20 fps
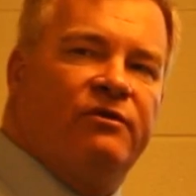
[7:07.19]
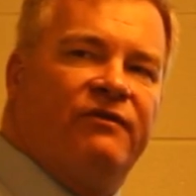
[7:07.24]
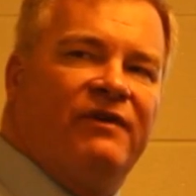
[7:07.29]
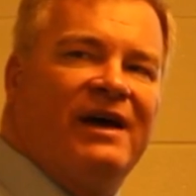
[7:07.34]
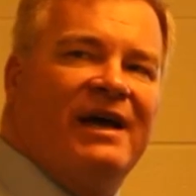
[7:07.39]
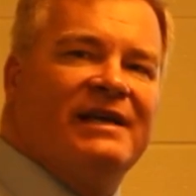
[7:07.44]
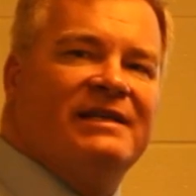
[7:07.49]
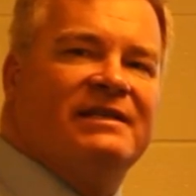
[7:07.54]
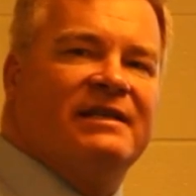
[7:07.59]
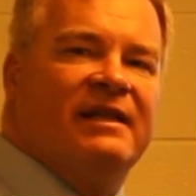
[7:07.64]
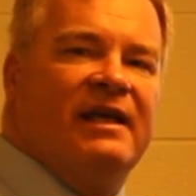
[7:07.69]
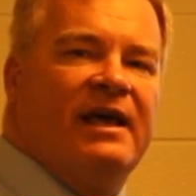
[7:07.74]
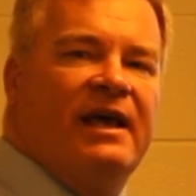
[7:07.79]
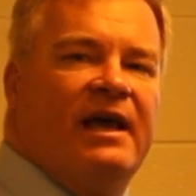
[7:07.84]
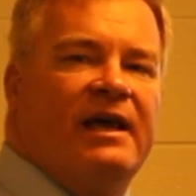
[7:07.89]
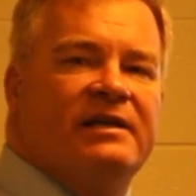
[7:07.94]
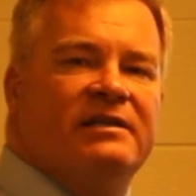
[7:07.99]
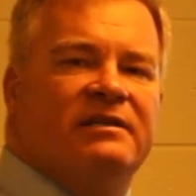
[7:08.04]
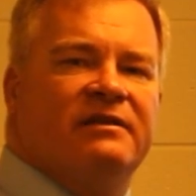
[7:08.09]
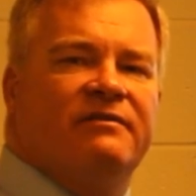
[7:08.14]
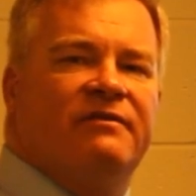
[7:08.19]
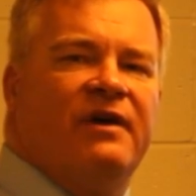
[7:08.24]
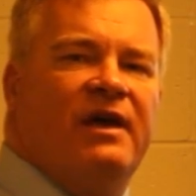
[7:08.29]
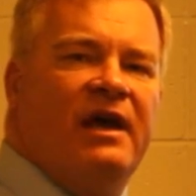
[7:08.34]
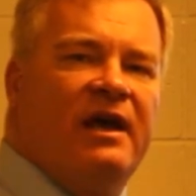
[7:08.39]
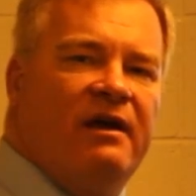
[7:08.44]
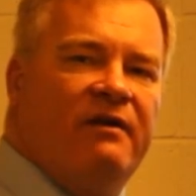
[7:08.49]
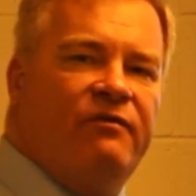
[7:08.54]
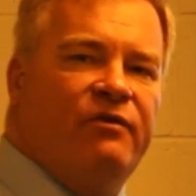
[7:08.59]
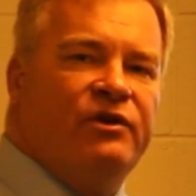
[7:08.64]
device in the hands of
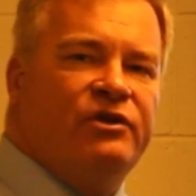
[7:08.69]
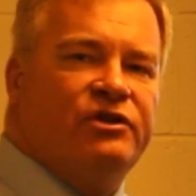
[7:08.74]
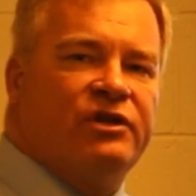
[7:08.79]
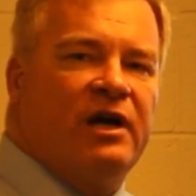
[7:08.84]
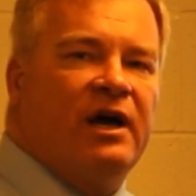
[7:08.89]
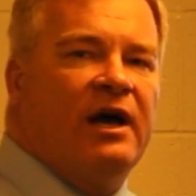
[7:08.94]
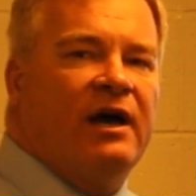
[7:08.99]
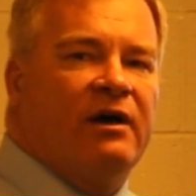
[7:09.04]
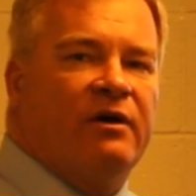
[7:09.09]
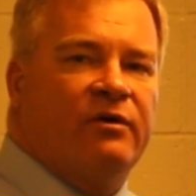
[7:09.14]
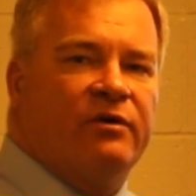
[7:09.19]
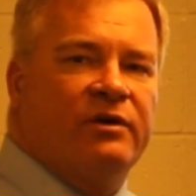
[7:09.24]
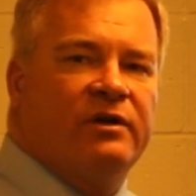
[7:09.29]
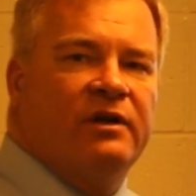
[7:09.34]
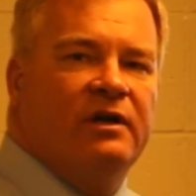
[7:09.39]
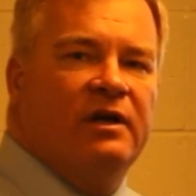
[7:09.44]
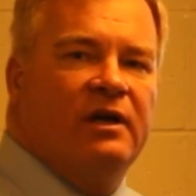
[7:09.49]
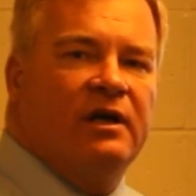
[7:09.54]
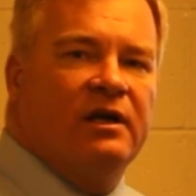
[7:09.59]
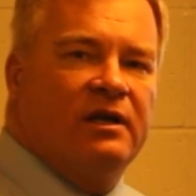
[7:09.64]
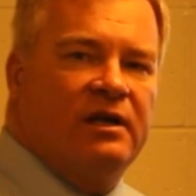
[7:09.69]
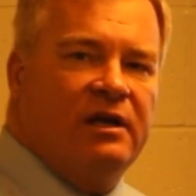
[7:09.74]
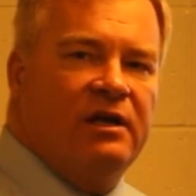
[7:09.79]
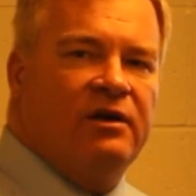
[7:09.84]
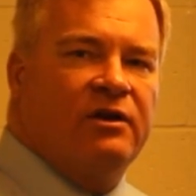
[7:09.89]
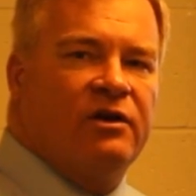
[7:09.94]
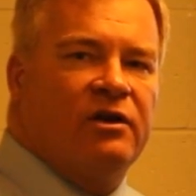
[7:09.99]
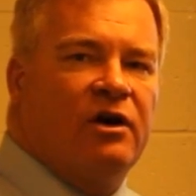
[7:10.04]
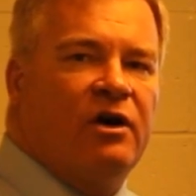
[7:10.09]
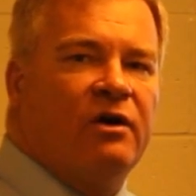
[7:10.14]
every child,
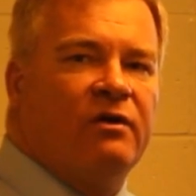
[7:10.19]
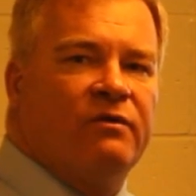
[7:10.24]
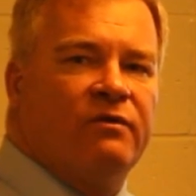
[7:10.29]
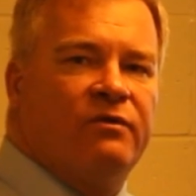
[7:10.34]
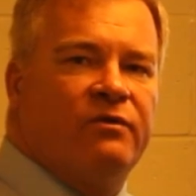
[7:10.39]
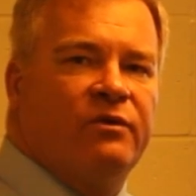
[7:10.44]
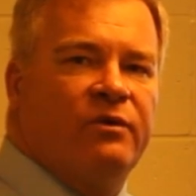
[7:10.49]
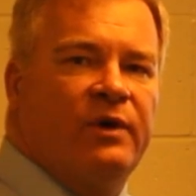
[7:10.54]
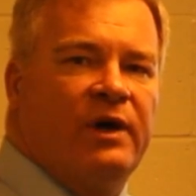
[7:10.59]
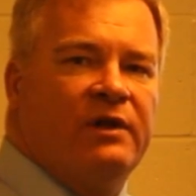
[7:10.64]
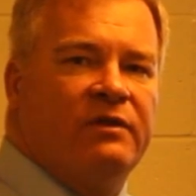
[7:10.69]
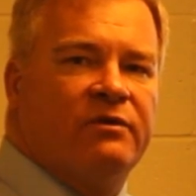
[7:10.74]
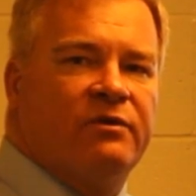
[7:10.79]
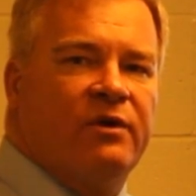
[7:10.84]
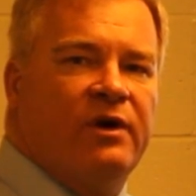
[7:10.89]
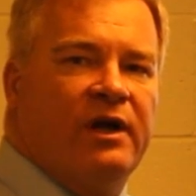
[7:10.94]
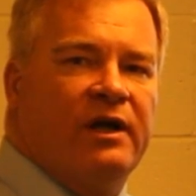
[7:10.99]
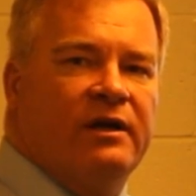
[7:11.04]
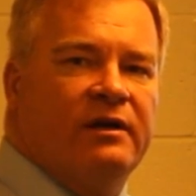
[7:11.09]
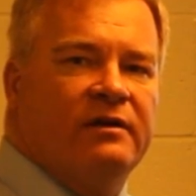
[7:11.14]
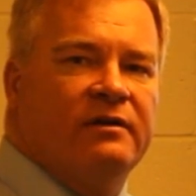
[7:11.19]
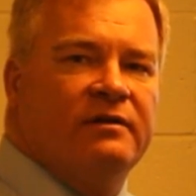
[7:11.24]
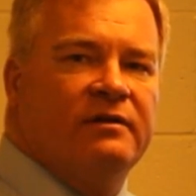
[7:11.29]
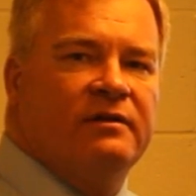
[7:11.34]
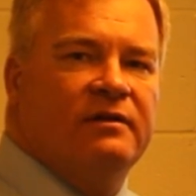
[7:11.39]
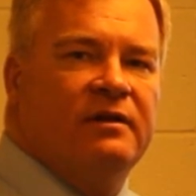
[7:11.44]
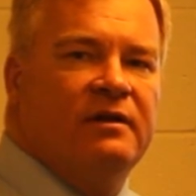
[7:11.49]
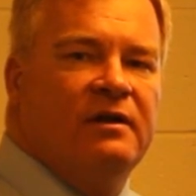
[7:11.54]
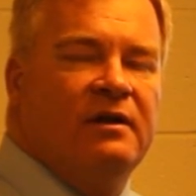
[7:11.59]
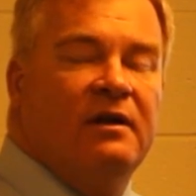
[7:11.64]
kindergarten through eighth grade.
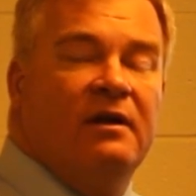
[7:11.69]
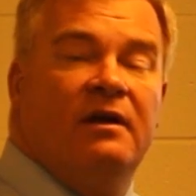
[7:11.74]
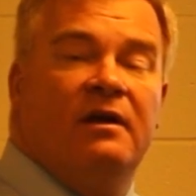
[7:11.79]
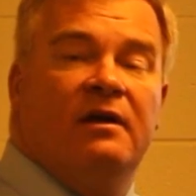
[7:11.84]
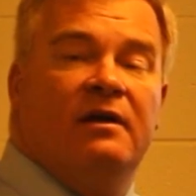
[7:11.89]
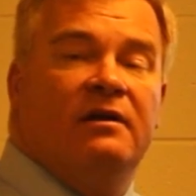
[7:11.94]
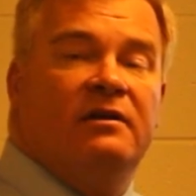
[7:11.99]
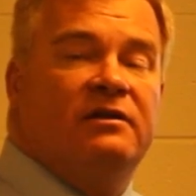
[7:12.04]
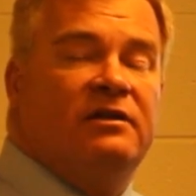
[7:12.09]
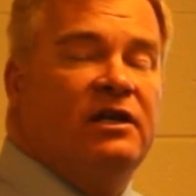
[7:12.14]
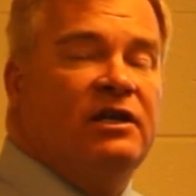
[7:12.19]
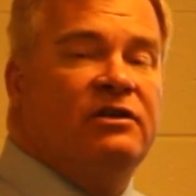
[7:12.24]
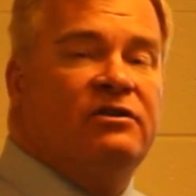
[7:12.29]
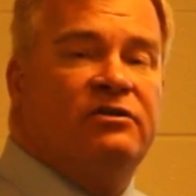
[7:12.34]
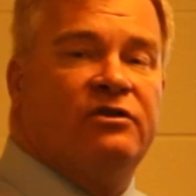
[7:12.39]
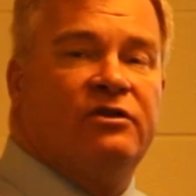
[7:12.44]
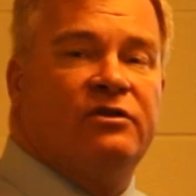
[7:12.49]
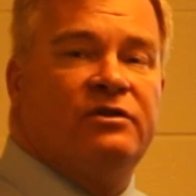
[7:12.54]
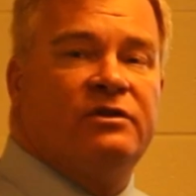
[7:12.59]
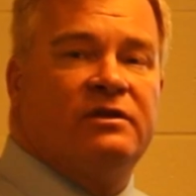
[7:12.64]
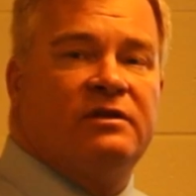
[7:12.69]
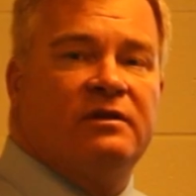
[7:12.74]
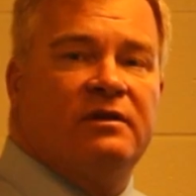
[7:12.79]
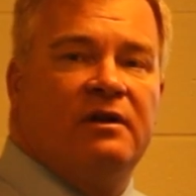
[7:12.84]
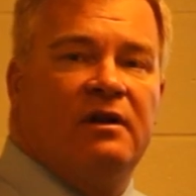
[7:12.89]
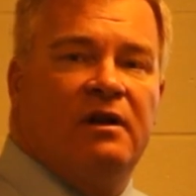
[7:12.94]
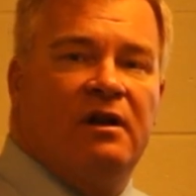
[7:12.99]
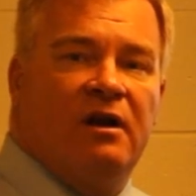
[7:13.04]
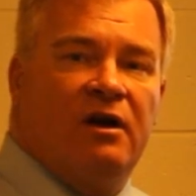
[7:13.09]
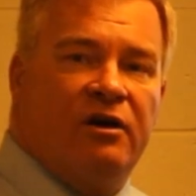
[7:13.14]
Teachers
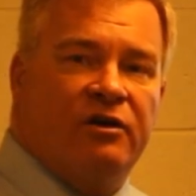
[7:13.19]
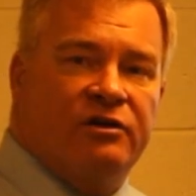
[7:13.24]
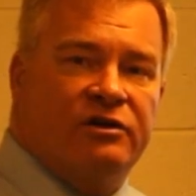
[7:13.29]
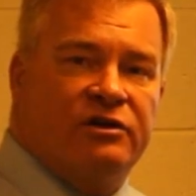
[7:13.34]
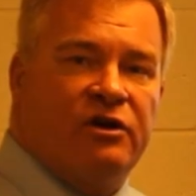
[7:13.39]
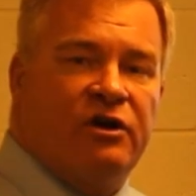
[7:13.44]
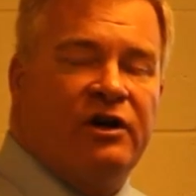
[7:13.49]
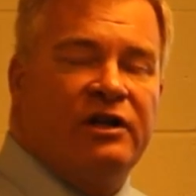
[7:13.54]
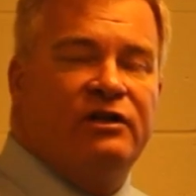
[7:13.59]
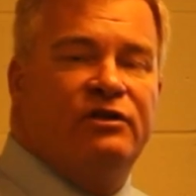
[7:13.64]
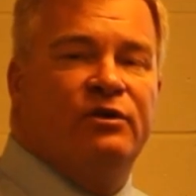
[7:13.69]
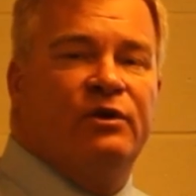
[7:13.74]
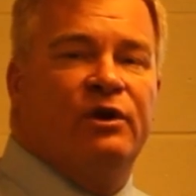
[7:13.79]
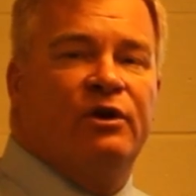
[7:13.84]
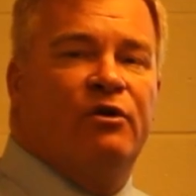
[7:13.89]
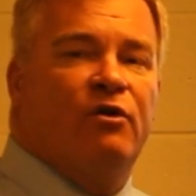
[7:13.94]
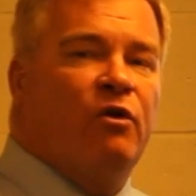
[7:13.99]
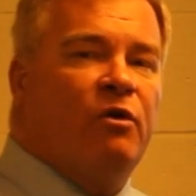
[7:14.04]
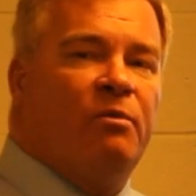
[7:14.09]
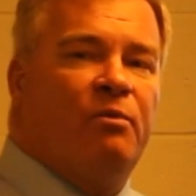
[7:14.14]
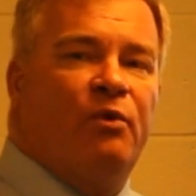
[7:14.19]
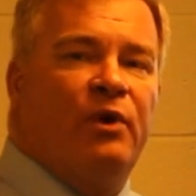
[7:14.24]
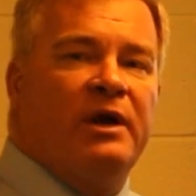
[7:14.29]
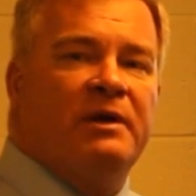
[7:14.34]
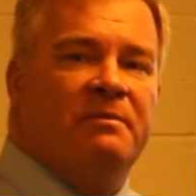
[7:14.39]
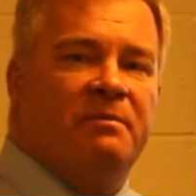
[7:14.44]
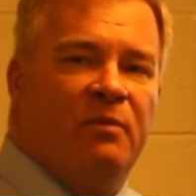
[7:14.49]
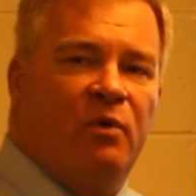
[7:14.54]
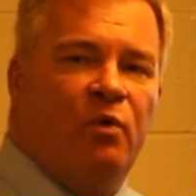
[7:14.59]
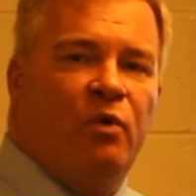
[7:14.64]
are starting to
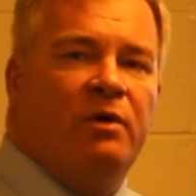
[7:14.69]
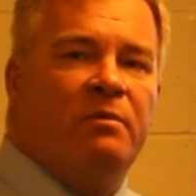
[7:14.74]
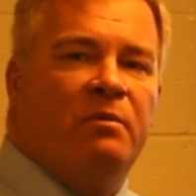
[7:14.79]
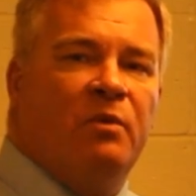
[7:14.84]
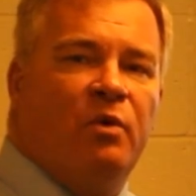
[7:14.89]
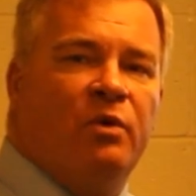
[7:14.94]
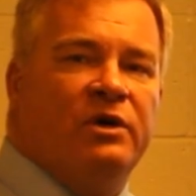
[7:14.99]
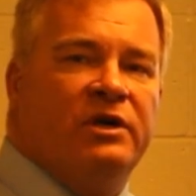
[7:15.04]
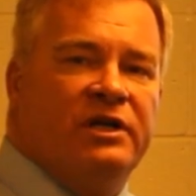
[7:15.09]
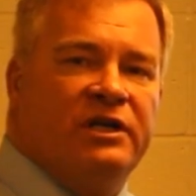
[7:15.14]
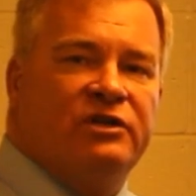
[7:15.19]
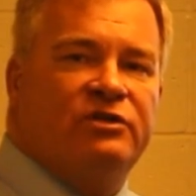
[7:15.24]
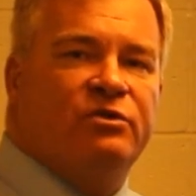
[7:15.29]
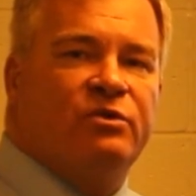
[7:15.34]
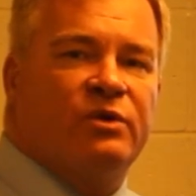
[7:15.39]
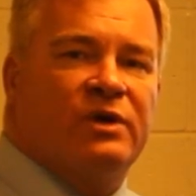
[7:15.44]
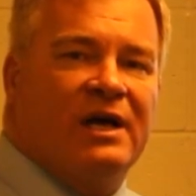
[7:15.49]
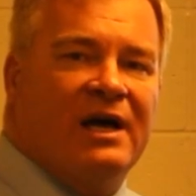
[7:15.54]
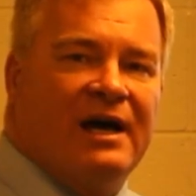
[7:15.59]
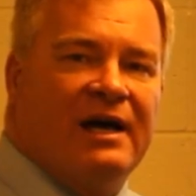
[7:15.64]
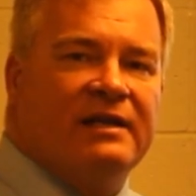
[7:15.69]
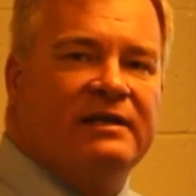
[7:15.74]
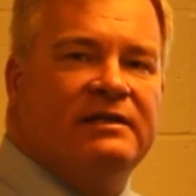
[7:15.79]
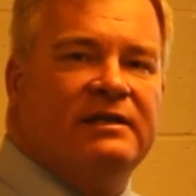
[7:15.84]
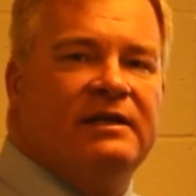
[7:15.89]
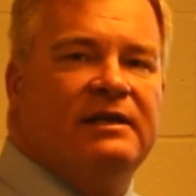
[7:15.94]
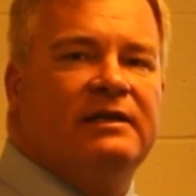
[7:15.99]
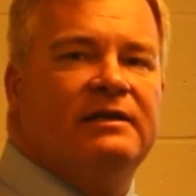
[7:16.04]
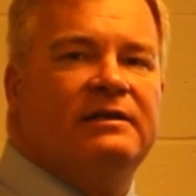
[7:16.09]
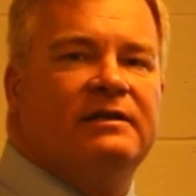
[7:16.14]
incorporate more and more digital
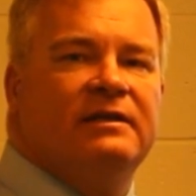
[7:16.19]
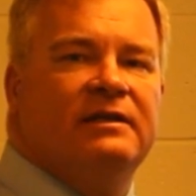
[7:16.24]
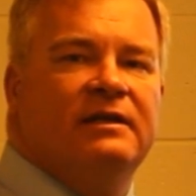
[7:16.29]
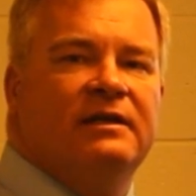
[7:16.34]
content